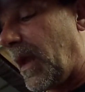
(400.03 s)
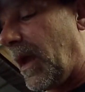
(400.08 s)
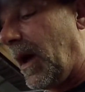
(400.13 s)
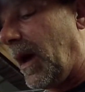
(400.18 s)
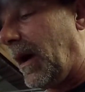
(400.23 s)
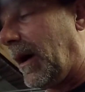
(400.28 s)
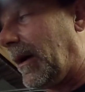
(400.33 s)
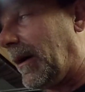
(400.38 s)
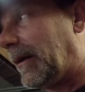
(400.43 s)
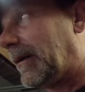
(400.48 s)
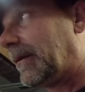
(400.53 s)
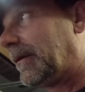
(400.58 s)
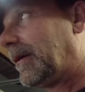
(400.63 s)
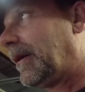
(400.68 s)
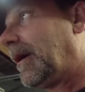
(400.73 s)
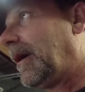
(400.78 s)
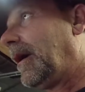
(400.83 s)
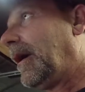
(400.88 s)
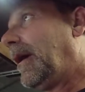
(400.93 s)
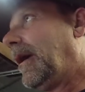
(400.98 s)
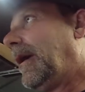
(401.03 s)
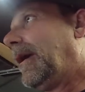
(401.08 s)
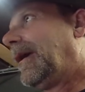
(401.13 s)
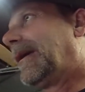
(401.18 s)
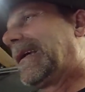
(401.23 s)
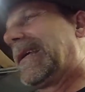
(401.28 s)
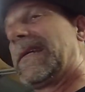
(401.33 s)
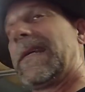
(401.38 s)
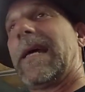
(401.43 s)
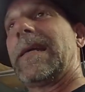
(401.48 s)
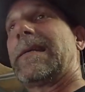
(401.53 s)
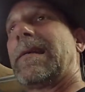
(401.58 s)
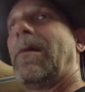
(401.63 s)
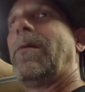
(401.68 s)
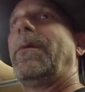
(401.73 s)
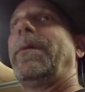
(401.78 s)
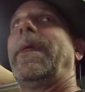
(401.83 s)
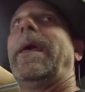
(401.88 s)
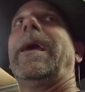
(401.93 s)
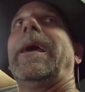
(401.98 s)
Because that's the
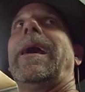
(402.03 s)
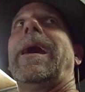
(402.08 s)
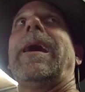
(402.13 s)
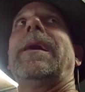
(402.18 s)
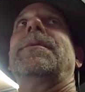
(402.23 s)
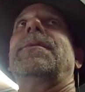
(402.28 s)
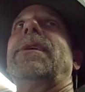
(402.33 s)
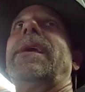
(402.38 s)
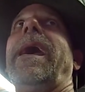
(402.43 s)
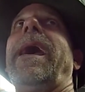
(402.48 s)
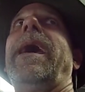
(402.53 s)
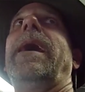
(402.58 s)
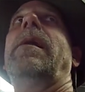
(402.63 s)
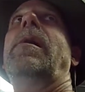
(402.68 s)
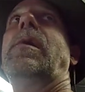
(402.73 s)
only thing I actually had